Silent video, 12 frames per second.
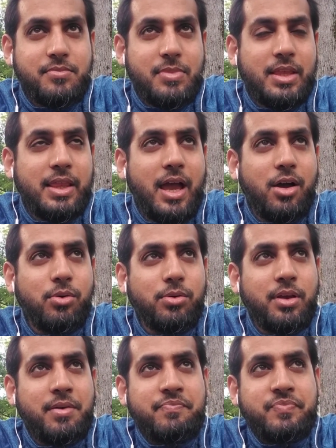Now,
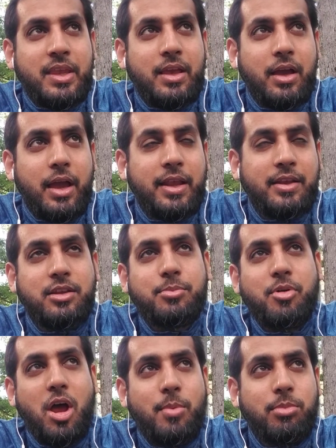another
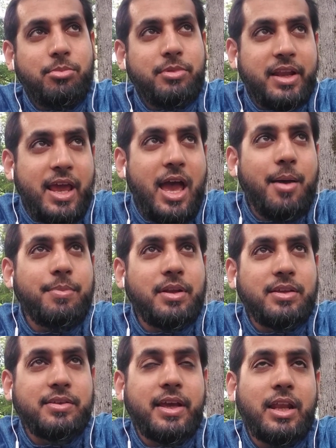problem that happened is that